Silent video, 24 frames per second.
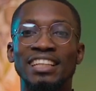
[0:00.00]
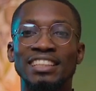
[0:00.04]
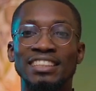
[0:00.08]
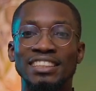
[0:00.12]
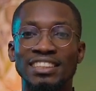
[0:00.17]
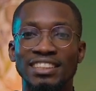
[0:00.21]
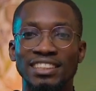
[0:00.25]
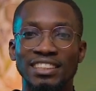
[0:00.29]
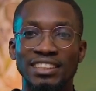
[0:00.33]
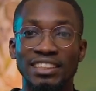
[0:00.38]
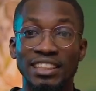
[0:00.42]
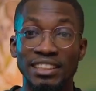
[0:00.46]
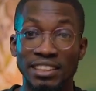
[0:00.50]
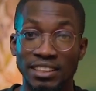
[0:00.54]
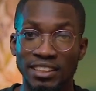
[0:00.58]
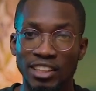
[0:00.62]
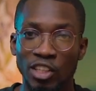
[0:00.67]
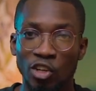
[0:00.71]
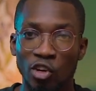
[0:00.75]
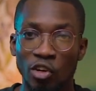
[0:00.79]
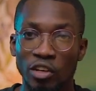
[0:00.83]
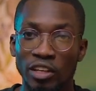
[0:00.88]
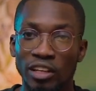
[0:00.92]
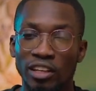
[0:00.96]

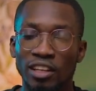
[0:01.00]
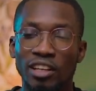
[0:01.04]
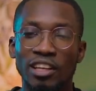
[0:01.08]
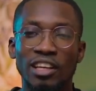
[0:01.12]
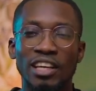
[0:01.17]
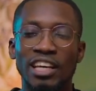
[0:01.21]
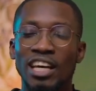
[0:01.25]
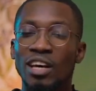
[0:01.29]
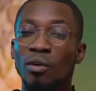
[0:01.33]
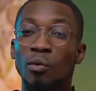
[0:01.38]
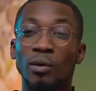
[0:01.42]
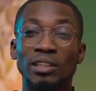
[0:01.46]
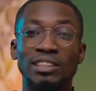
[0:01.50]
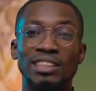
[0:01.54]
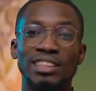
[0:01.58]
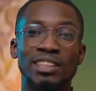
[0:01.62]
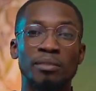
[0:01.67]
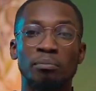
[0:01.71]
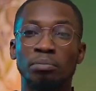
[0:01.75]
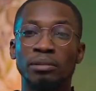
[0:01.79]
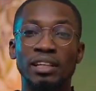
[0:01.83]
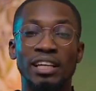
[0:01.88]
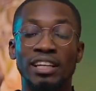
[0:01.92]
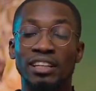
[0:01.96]
insisted on it. It was
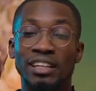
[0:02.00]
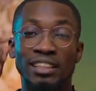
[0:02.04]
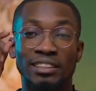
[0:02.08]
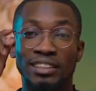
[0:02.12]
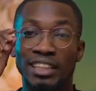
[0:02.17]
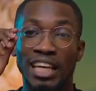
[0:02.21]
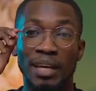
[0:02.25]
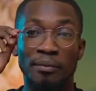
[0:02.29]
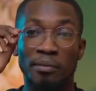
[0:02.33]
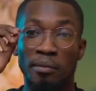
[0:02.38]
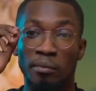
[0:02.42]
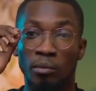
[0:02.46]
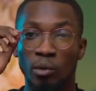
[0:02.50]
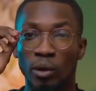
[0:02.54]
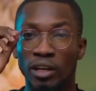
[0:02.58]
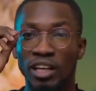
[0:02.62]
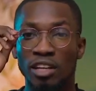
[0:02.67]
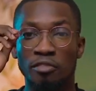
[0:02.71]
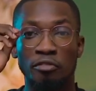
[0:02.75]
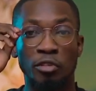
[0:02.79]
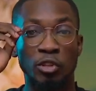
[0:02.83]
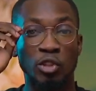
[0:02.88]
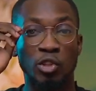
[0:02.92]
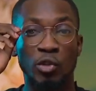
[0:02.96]
simply inescapable,
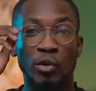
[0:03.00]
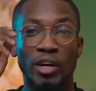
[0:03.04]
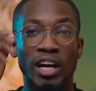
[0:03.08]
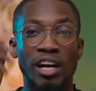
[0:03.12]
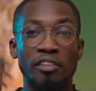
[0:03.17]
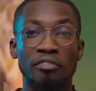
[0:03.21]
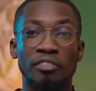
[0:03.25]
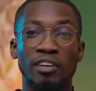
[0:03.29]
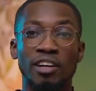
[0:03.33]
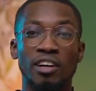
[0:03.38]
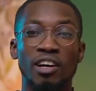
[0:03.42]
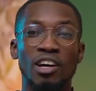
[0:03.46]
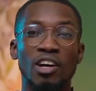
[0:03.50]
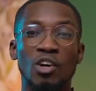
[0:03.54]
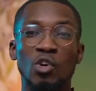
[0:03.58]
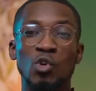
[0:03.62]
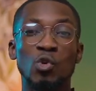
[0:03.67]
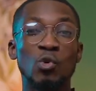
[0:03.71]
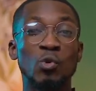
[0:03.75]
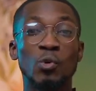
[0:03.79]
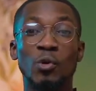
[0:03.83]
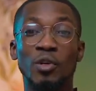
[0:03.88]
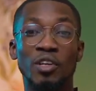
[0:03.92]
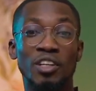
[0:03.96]
and a photographer
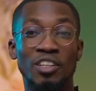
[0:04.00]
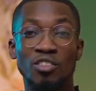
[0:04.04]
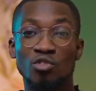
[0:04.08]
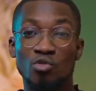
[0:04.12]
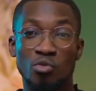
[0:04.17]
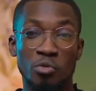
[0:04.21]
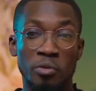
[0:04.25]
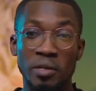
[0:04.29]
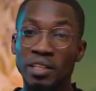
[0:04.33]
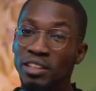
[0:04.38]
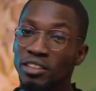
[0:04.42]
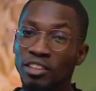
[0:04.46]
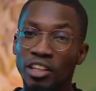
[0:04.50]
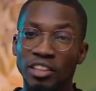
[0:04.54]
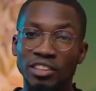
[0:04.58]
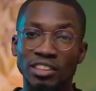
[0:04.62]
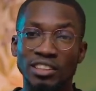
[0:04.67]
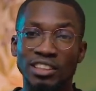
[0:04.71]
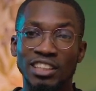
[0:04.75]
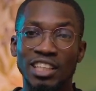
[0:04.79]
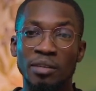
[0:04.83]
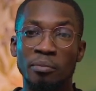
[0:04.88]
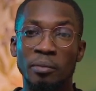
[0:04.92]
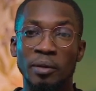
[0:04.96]
who couldn't retouch
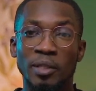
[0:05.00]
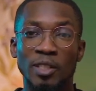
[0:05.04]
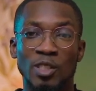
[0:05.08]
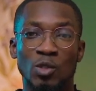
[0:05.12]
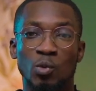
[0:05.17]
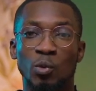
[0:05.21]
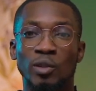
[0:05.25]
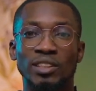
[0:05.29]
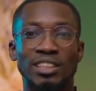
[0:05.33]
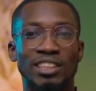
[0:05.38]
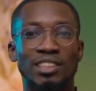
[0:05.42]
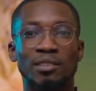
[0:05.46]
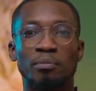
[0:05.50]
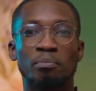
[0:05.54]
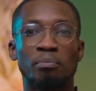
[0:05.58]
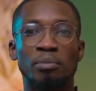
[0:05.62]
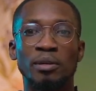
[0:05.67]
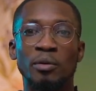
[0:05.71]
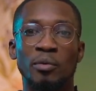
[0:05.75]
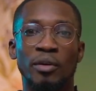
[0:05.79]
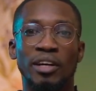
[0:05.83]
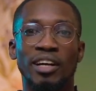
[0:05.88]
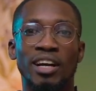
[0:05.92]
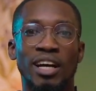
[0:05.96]
his images was
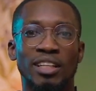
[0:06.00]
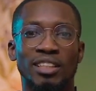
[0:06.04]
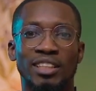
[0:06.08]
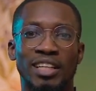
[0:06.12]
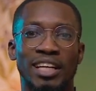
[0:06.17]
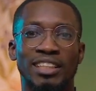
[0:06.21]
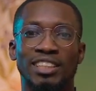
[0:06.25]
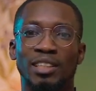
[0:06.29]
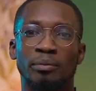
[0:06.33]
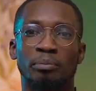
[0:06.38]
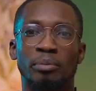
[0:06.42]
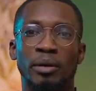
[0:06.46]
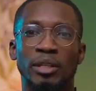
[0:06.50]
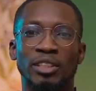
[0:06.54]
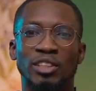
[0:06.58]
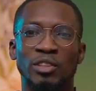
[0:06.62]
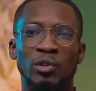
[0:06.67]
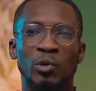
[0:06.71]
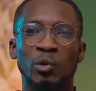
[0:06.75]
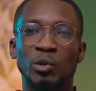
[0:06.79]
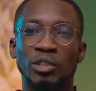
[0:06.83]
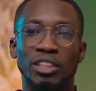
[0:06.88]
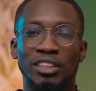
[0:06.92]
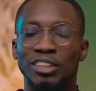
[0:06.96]
simply regarded as a
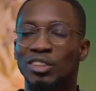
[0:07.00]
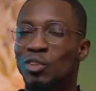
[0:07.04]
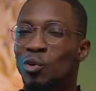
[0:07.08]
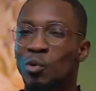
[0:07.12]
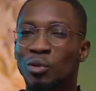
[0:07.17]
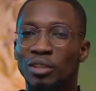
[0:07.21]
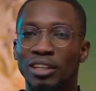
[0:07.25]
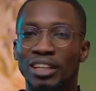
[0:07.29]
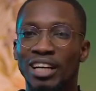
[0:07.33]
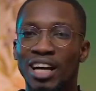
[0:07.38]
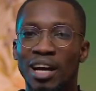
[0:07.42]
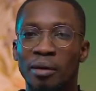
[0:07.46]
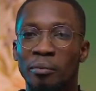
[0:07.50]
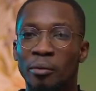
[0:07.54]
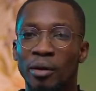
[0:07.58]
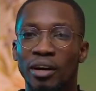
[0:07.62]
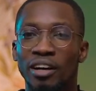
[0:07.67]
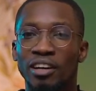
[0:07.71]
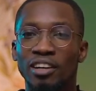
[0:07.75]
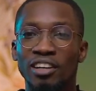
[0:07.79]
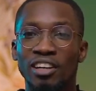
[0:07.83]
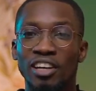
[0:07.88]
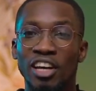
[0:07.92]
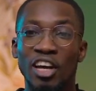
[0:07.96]
person who just owned a
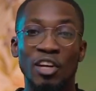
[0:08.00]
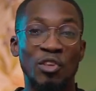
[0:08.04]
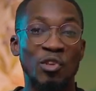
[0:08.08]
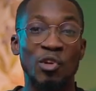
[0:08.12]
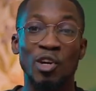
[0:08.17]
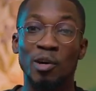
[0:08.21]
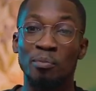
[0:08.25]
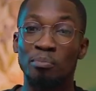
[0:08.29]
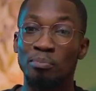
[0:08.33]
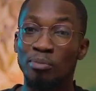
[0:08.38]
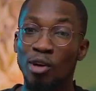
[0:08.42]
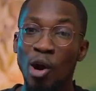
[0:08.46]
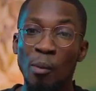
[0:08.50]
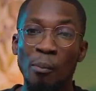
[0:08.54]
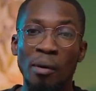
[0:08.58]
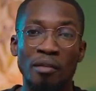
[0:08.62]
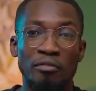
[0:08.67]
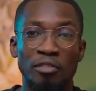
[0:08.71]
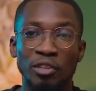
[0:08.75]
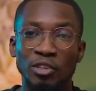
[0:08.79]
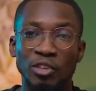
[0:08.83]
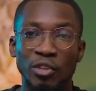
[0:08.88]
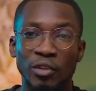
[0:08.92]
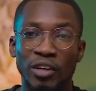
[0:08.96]
camera and not a proper
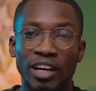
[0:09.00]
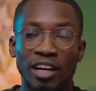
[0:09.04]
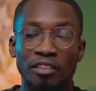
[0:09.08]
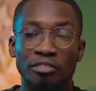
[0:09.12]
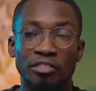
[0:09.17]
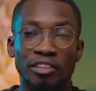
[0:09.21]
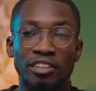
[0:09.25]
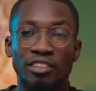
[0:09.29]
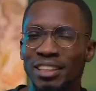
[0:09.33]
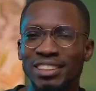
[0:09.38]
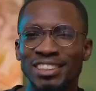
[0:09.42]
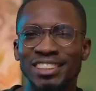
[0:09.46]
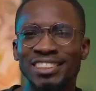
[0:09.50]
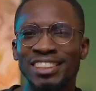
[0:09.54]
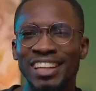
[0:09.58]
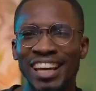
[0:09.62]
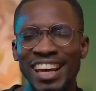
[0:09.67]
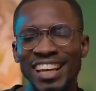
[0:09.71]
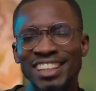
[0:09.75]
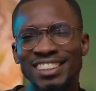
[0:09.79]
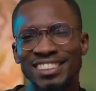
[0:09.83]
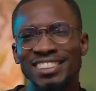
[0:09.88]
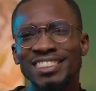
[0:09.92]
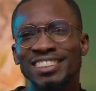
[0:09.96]
photographer. But in the
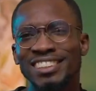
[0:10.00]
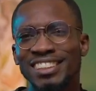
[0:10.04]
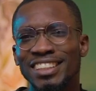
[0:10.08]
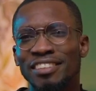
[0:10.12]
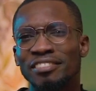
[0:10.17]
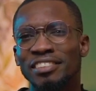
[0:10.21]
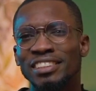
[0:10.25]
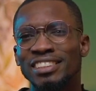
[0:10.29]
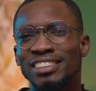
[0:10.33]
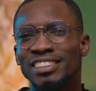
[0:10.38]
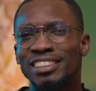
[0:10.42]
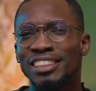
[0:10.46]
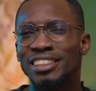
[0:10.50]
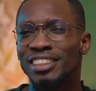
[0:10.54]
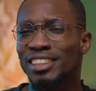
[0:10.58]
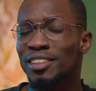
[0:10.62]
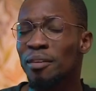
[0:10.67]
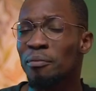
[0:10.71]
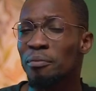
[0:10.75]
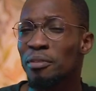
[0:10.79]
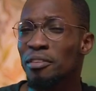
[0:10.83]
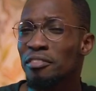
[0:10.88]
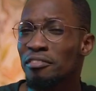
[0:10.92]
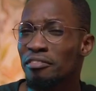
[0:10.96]
1870s,
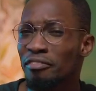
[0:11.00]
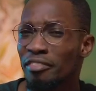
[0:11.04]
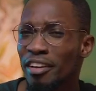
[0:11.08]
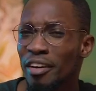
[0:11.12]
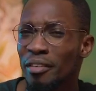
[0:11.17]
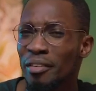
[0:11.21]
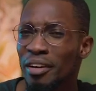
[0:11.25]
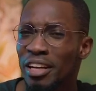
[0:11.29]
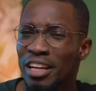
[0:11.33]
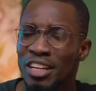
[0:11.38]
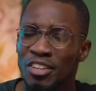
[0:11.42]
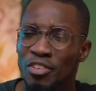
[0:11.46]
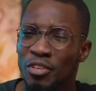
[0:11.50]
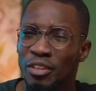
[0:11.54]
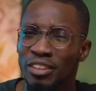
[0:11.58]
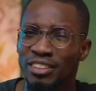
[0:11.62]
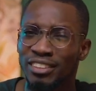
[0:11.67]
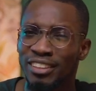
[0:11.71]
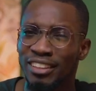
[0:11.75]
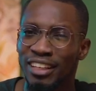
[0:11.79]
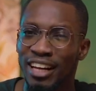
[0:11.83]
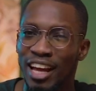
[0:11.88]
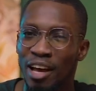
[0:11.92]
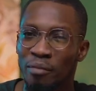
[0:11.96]
something very
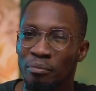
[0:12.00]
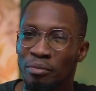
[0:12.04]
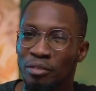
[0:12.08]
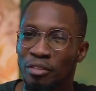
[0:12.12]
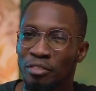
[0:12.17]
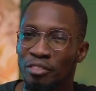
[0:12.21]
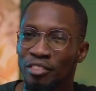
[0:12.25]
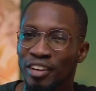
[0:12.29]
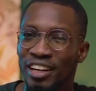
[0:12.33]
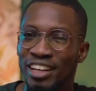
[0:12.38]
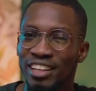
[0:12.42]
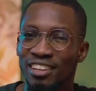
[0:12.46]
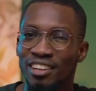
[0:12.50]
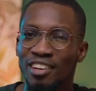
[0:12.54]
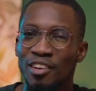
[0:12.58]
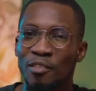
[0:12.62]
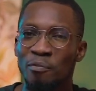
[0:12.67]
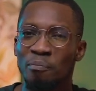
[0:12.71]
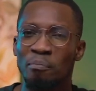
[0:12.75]
interesting happened, right?